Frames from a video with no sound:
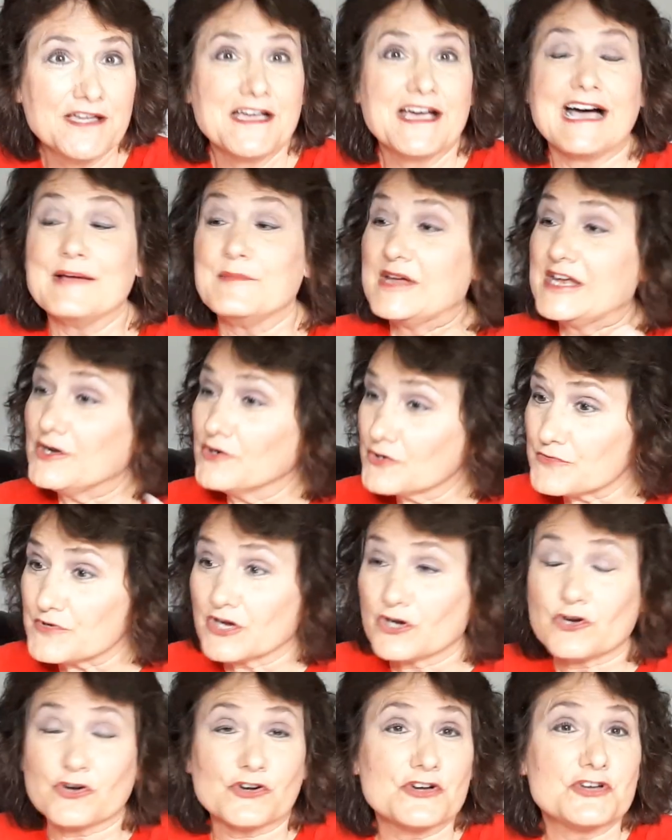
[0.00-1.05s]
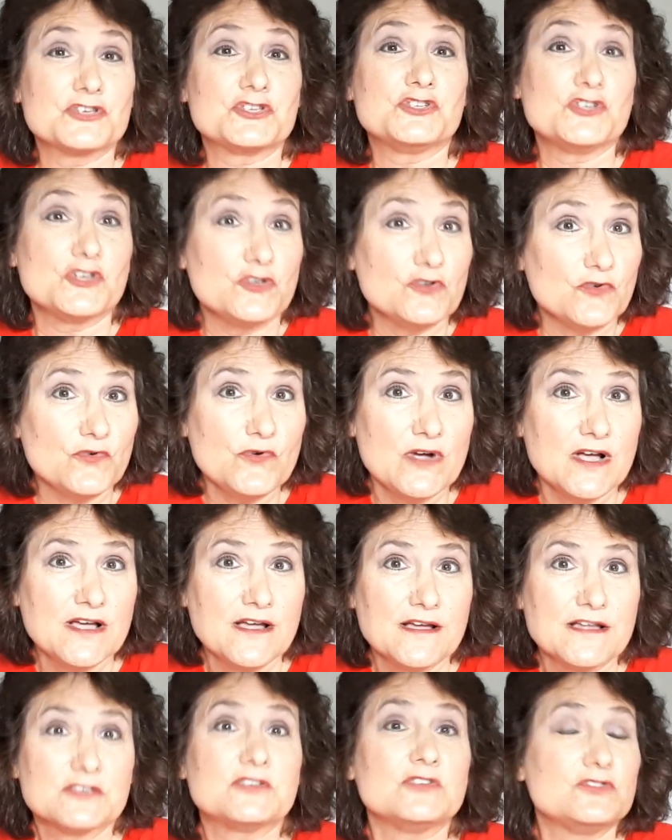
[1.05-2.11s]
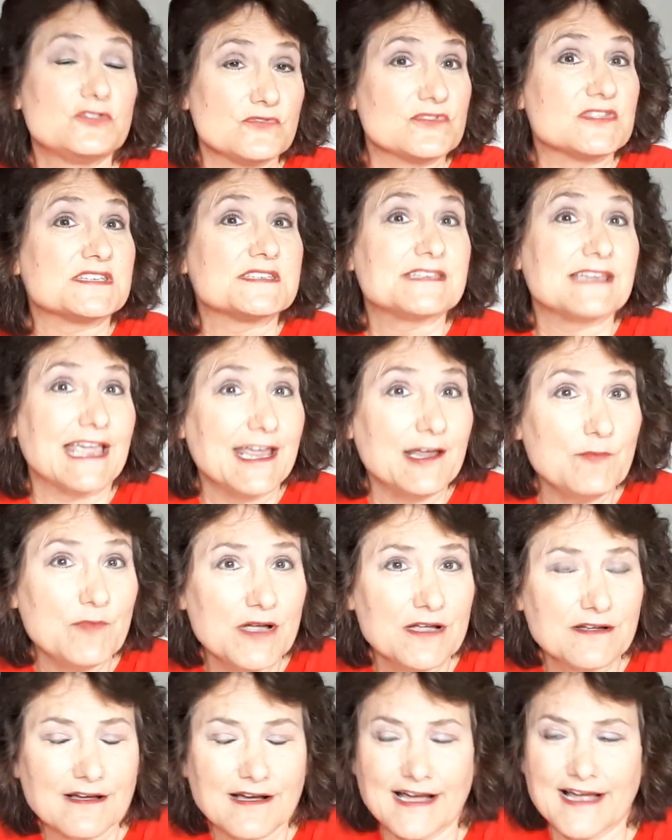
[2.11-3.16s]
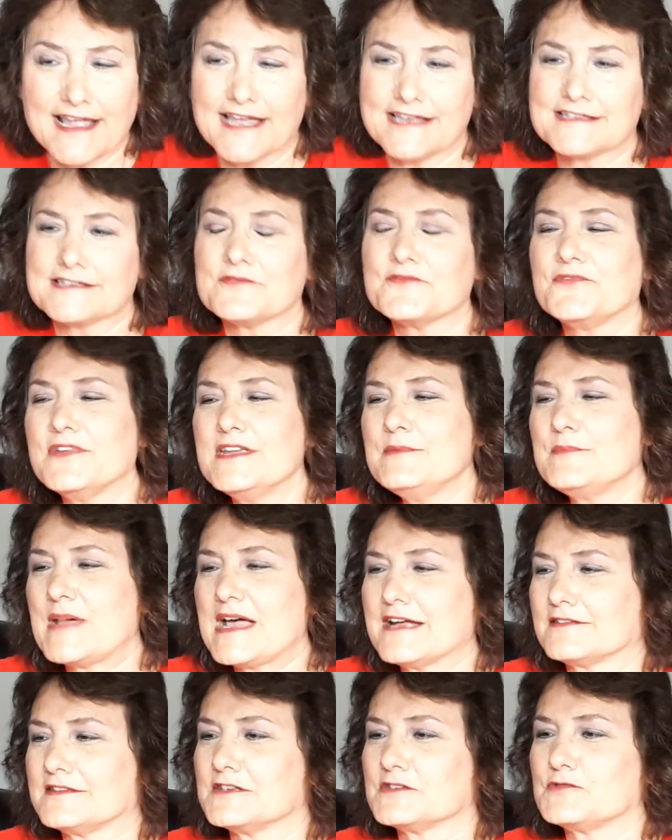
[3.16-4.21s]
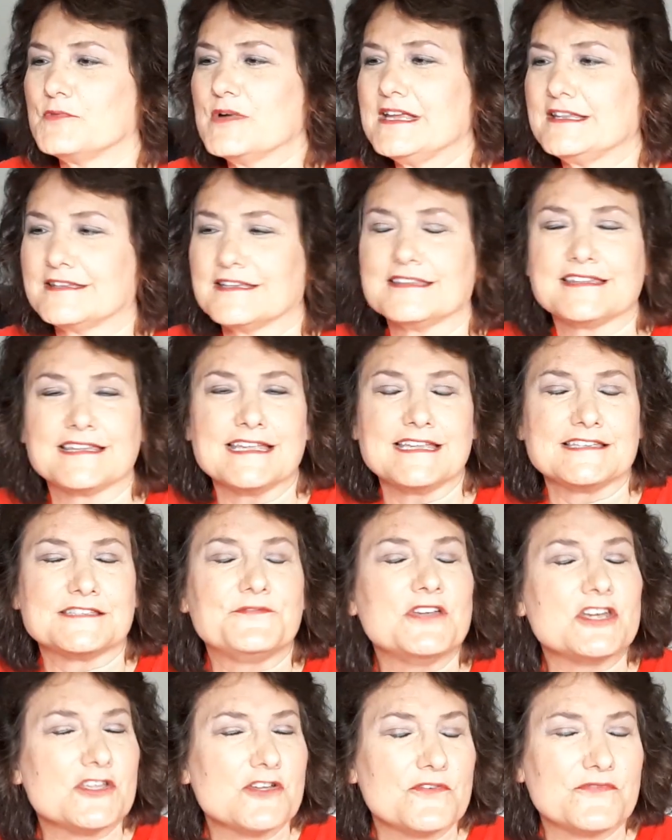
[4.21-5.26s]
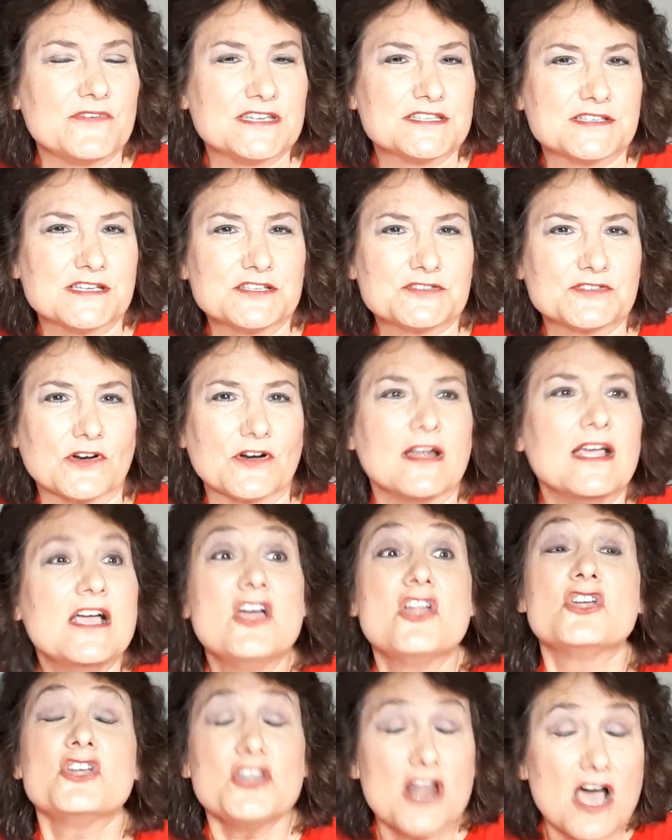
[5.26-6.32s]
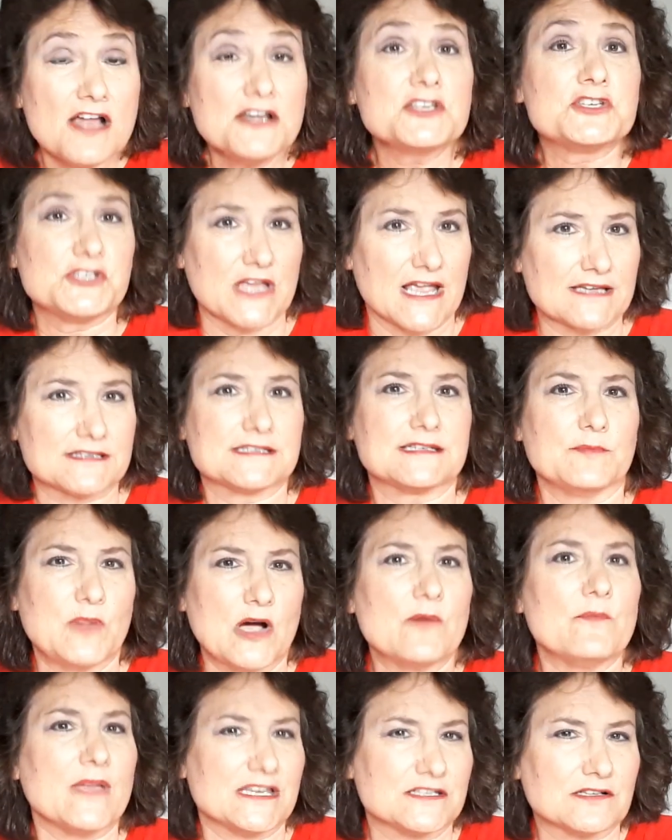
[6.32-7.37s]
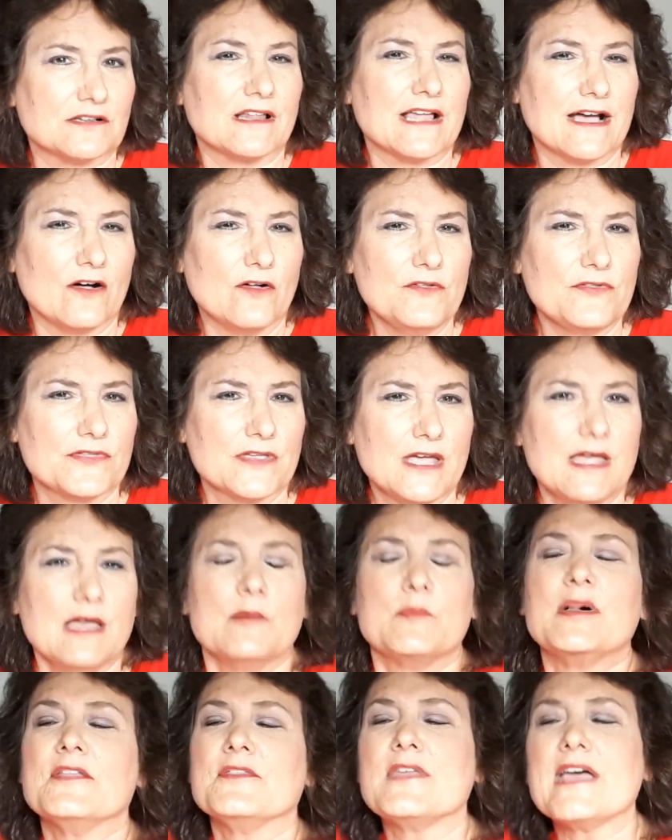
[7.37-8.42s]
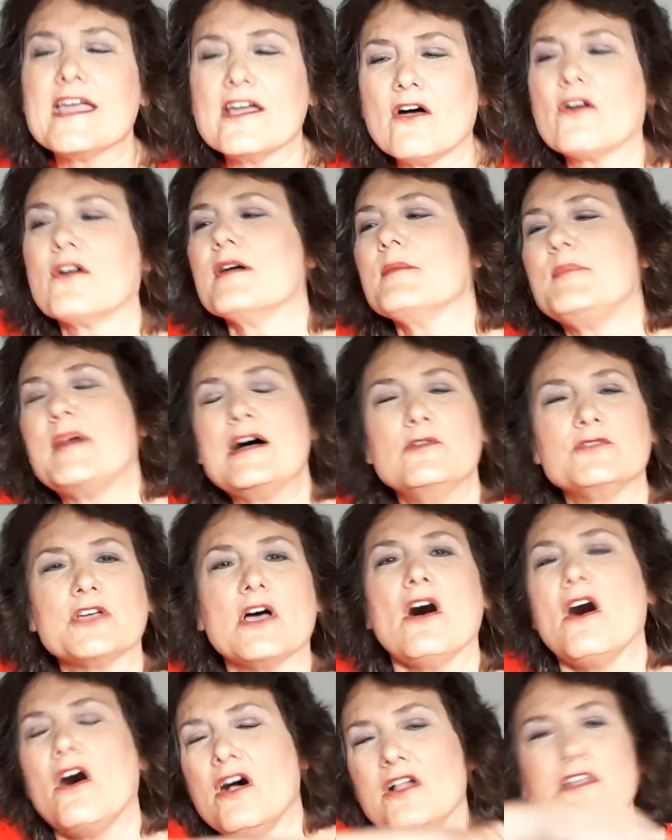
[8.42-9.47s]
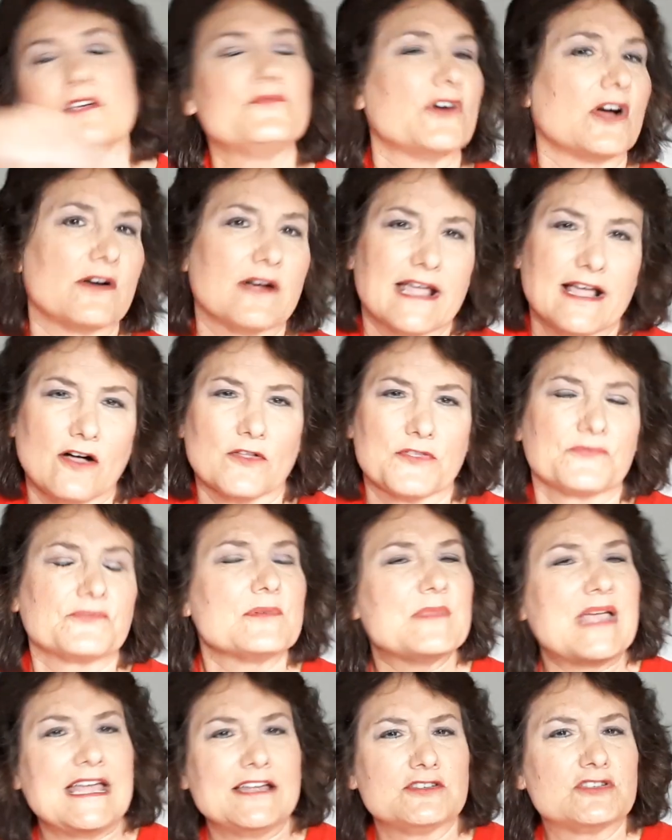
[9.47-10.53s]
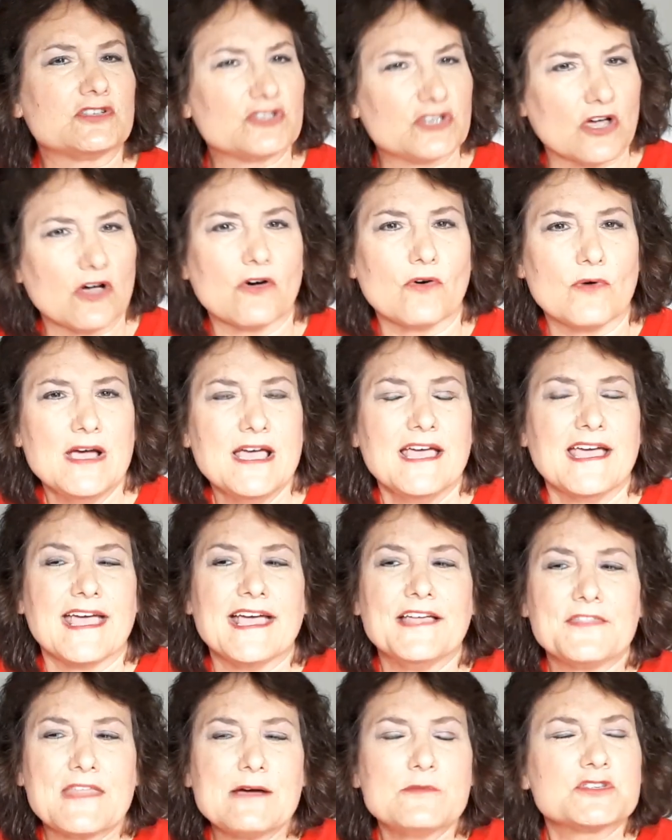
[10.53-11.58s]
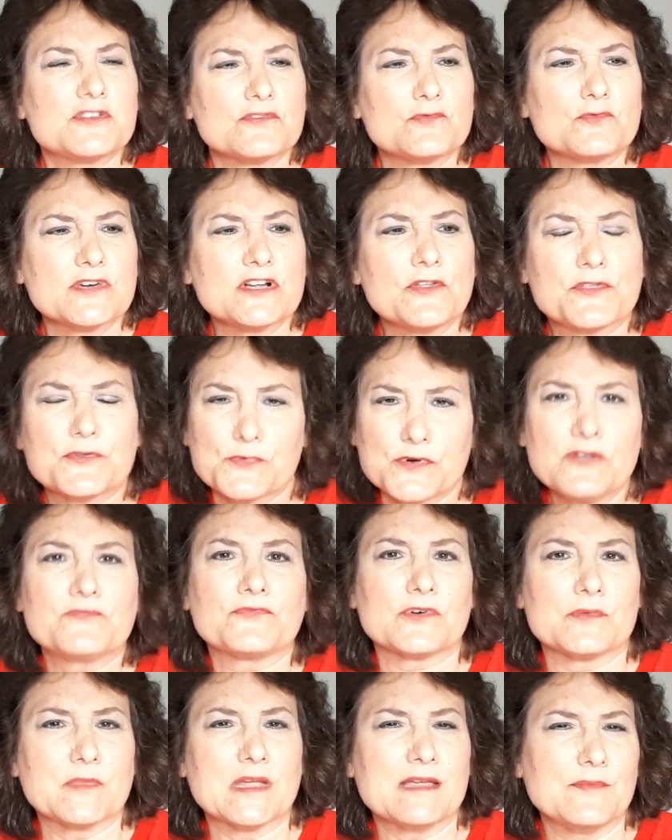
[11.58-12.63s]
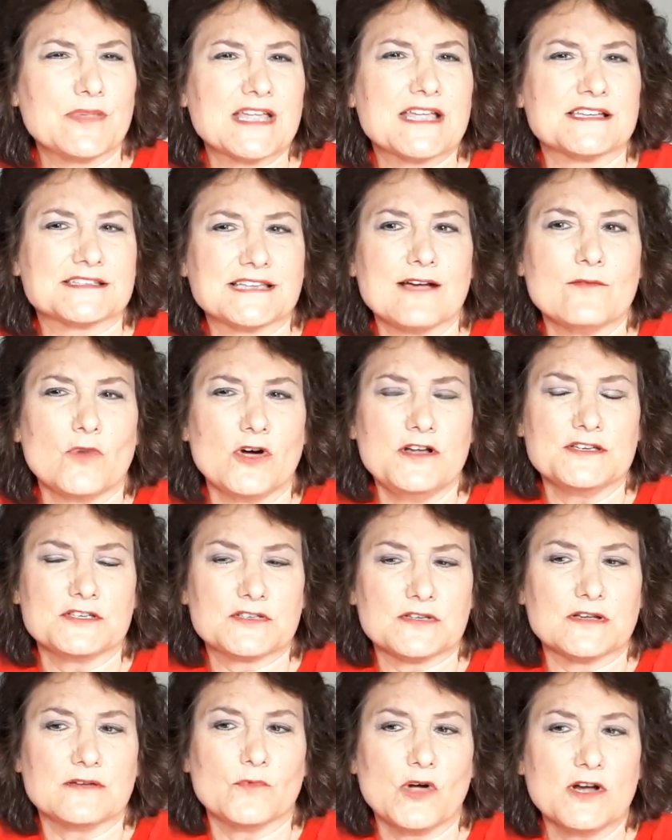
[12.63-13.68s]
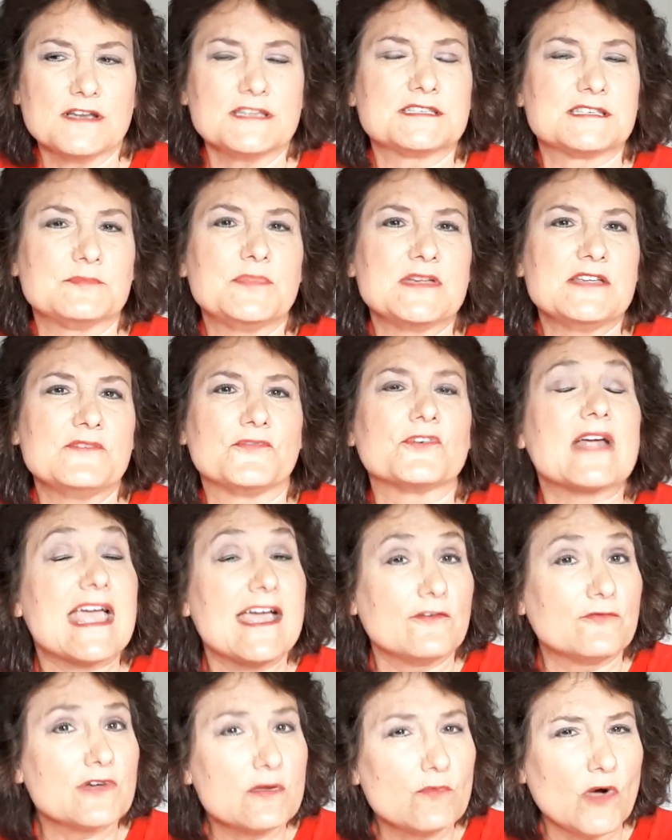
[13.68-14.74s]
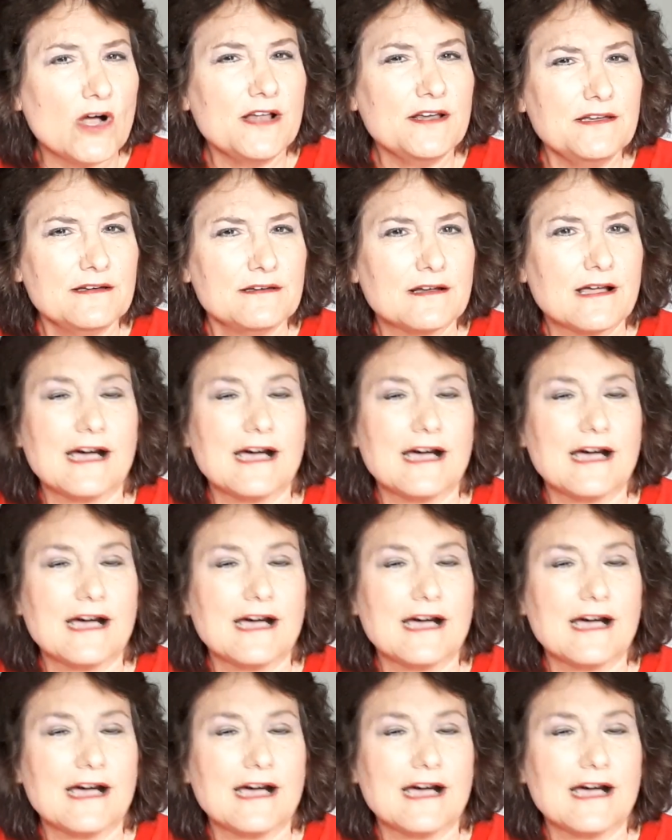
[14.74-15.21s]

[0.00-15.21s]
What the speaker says: I'm here to encourage you to do the same. I had some feedback this week that these video visits are not just about mental health, but they are about all of our health from head to toe. And that was a real thrill for me because I want it to be for everyone.